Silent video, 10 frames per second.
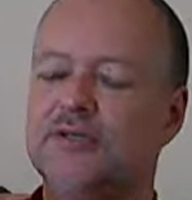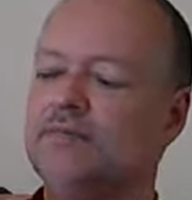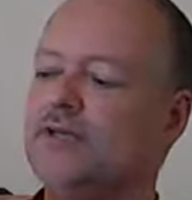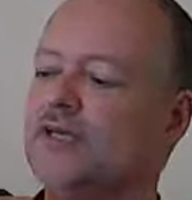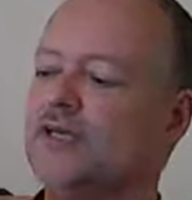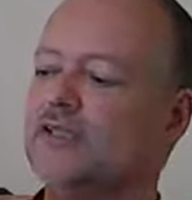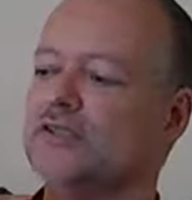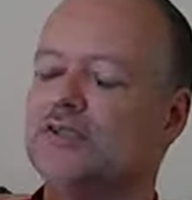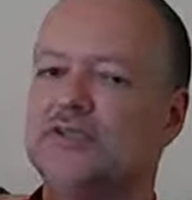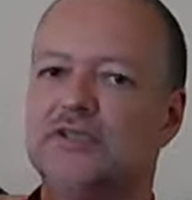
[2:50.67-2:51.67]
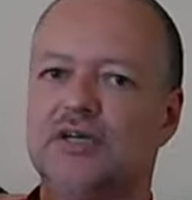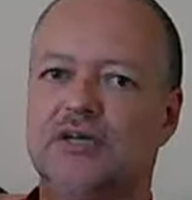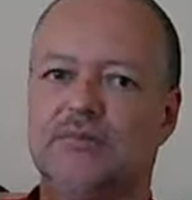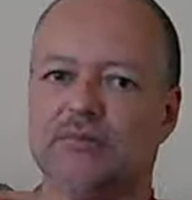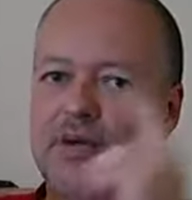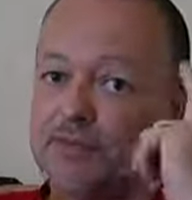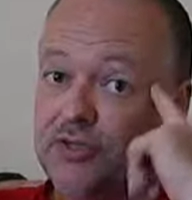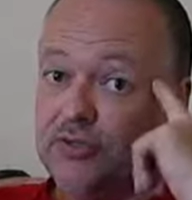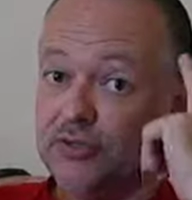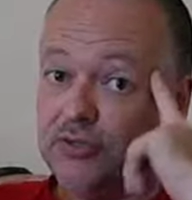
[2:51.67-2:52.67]
because up
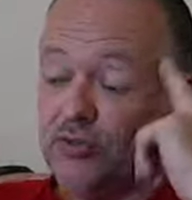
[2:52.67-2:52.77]
here,